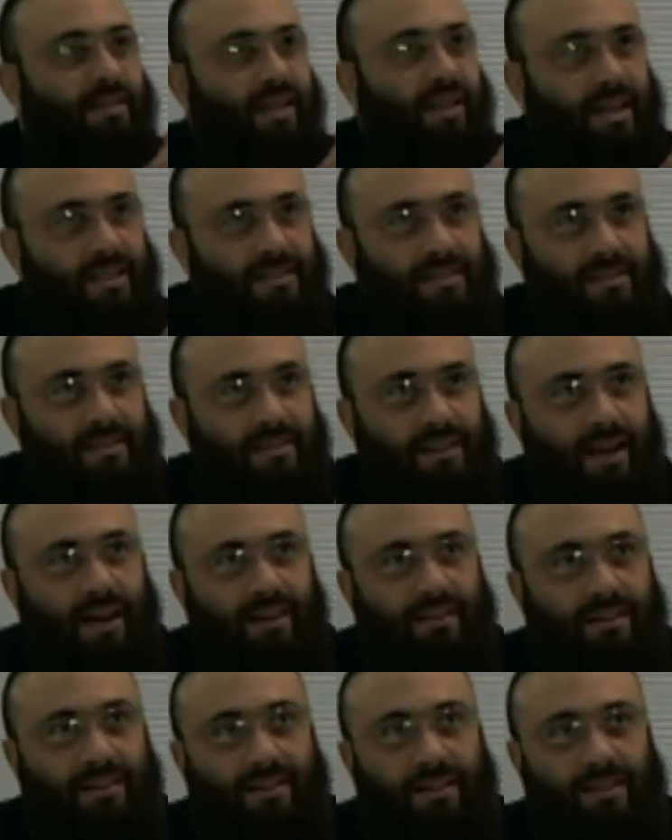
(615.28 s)
its
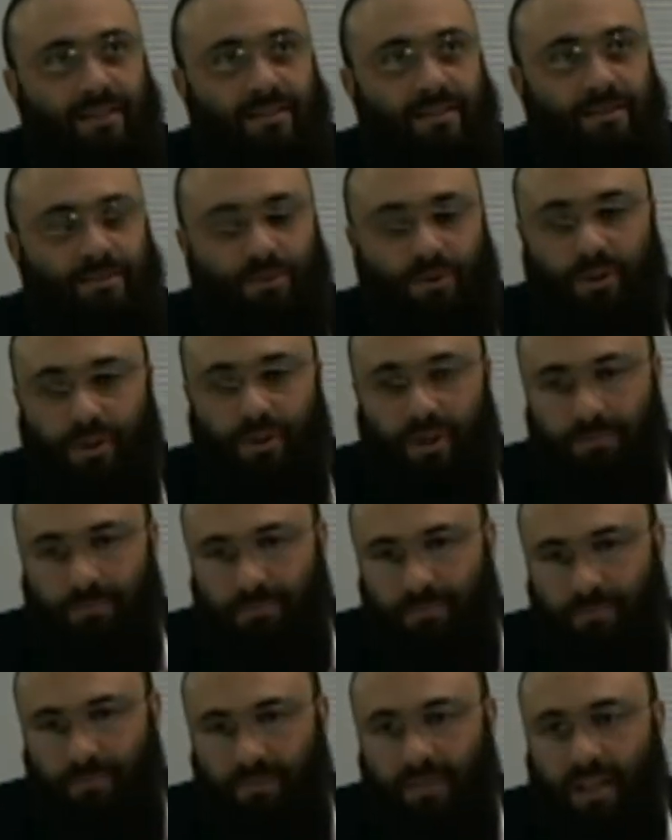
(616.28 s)
ugliest form.
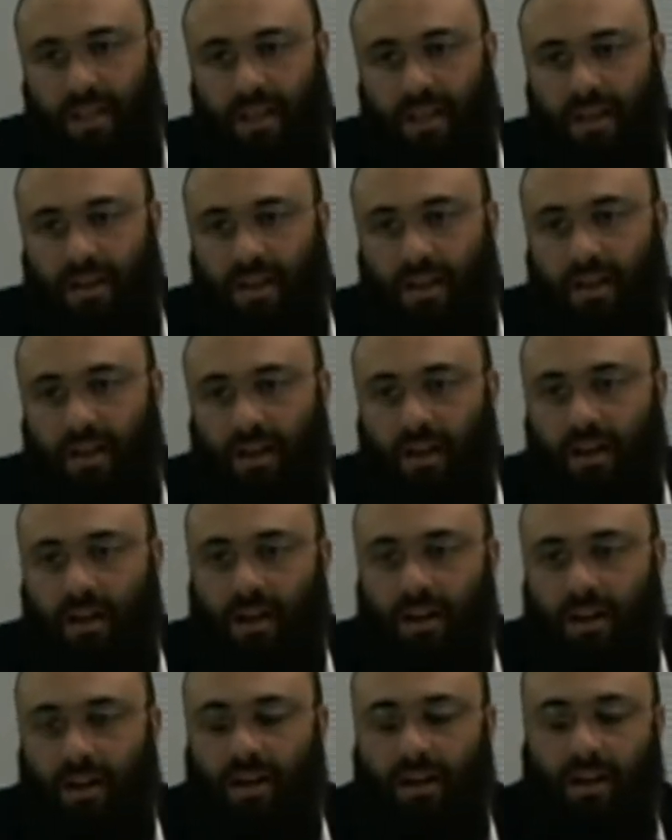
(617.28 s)

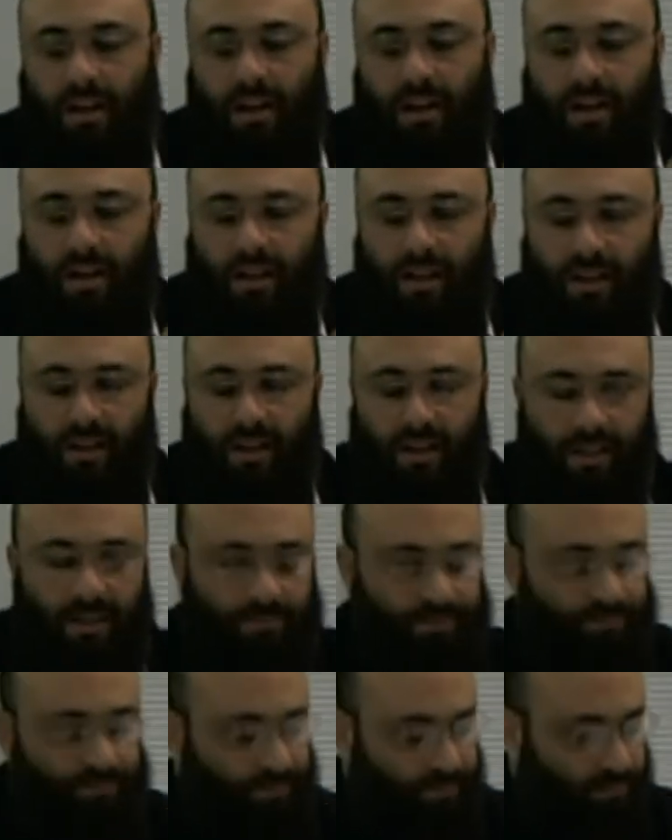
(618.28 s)
The
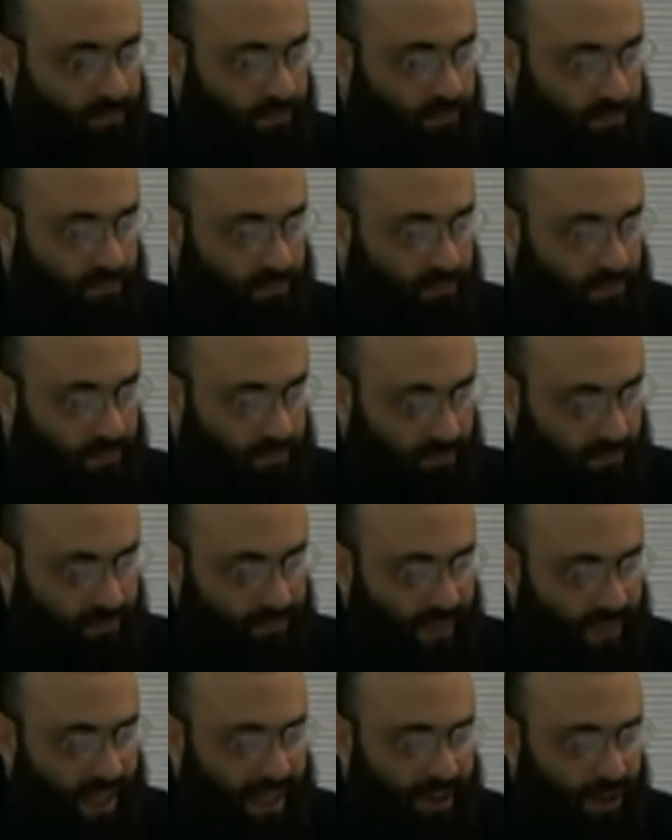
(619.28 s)

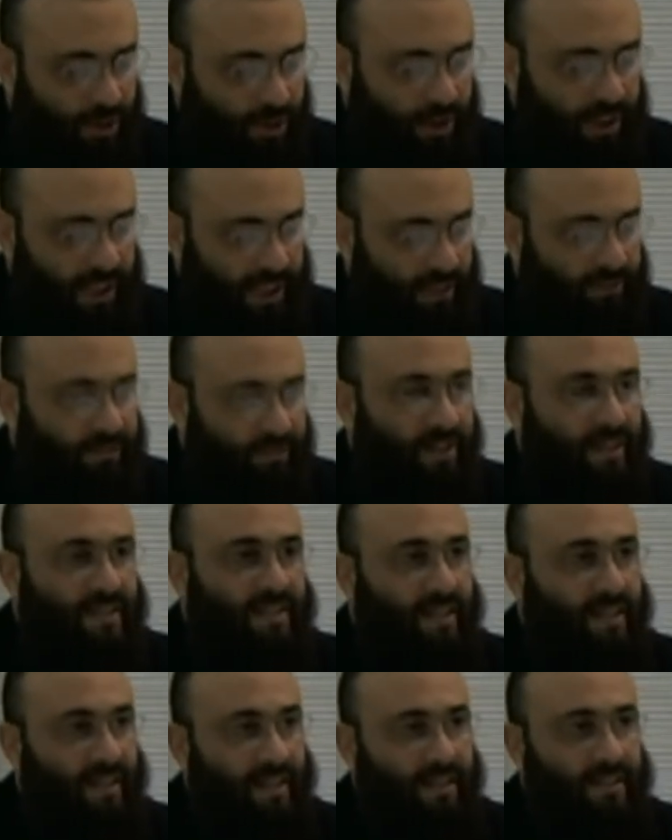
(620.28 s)
only
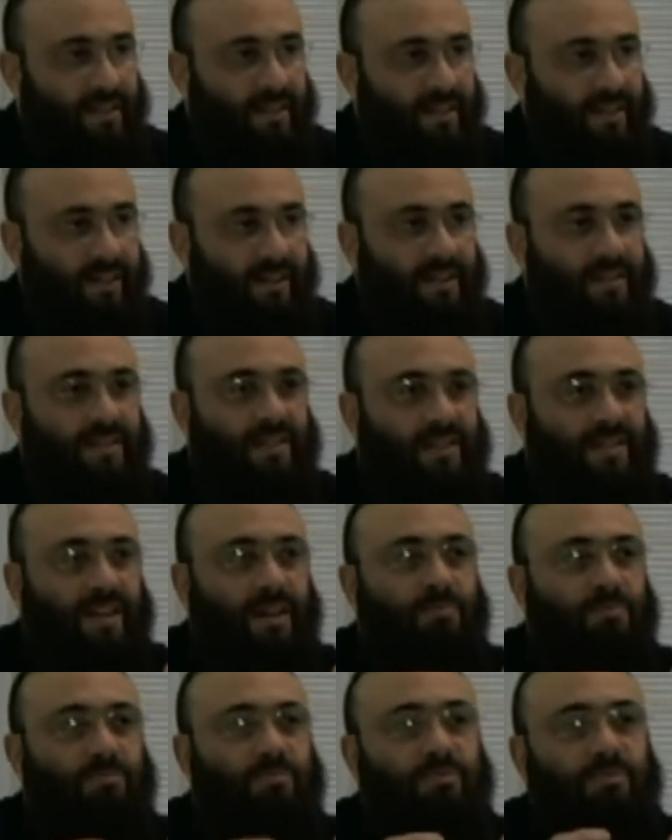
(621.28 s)
difference is there is
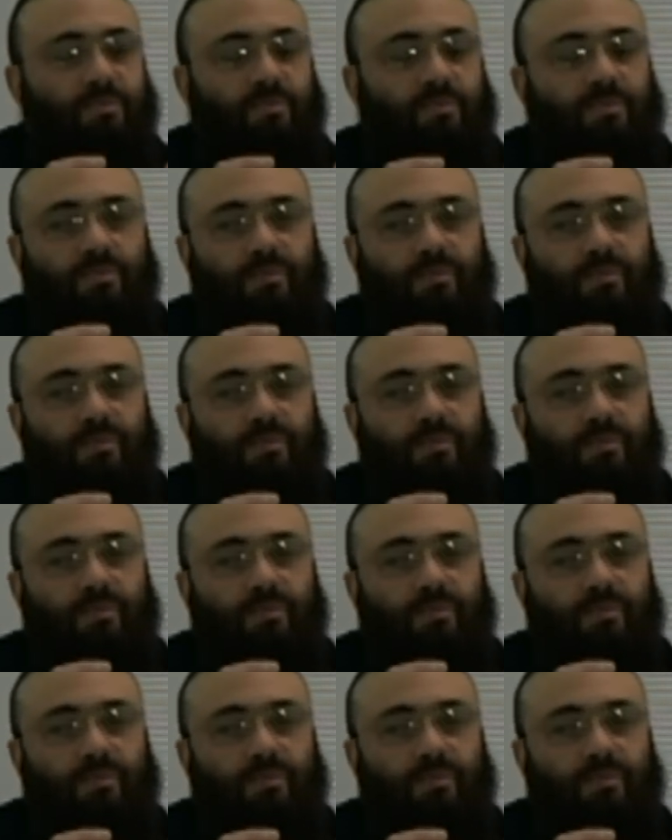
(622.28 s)
some